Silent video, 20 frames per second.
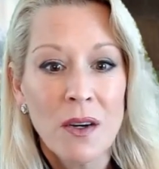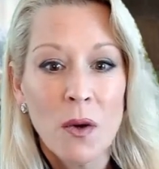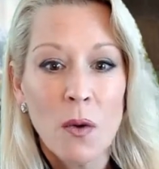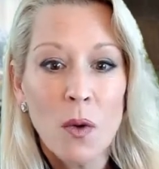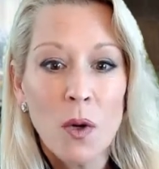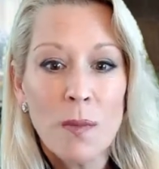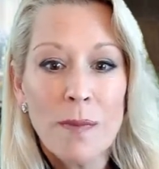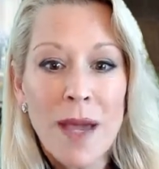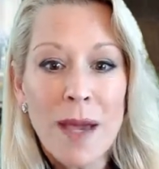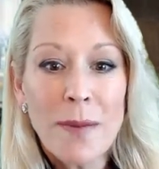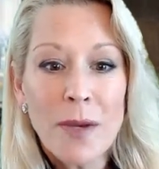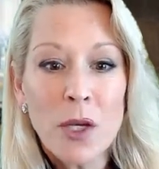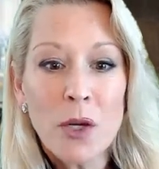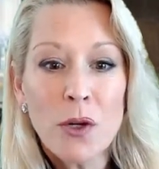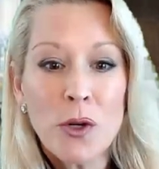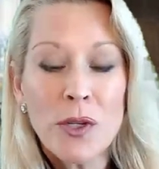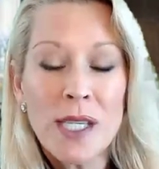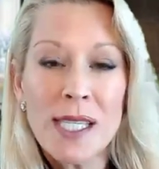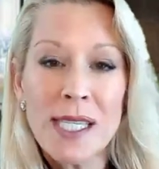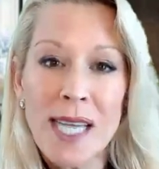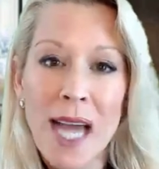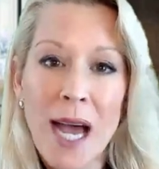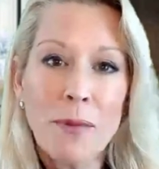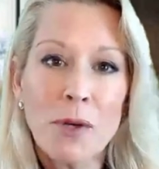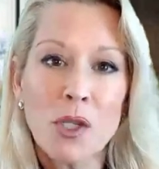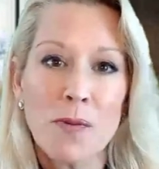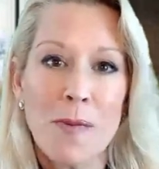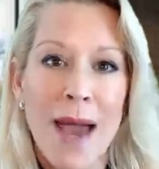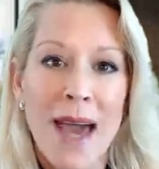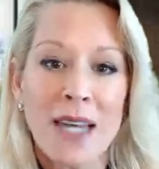or maybe you're an
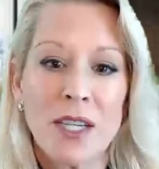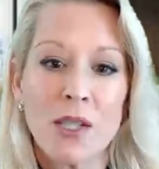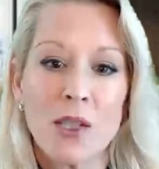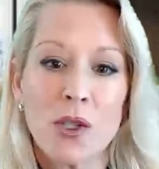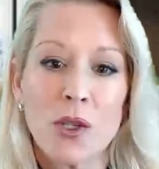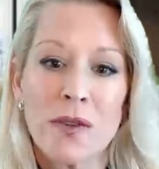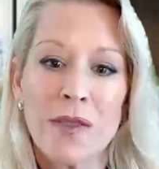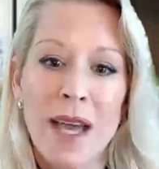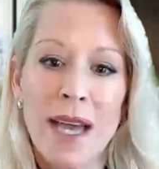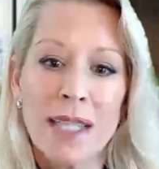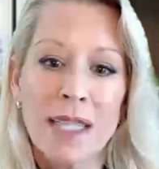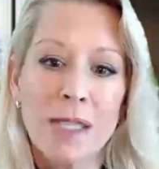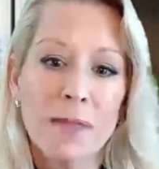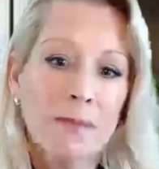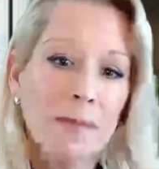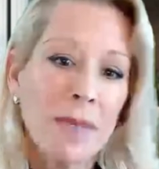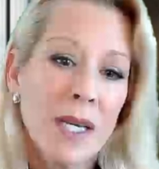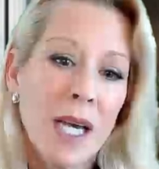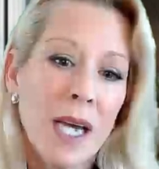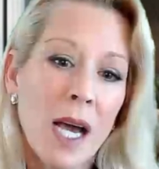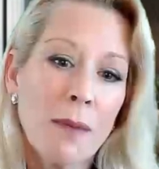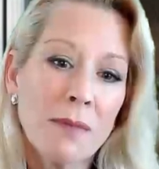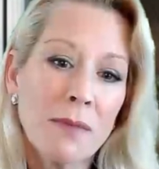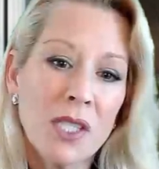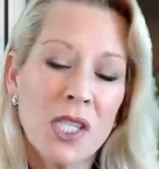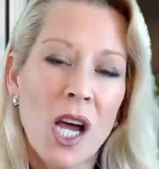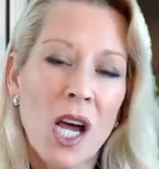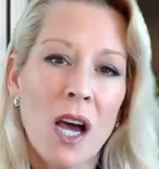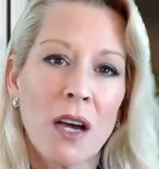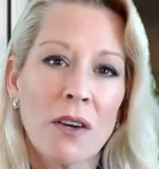established manager that's become
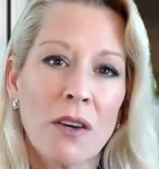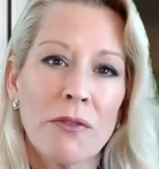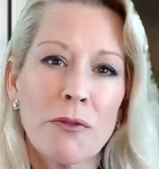stuck,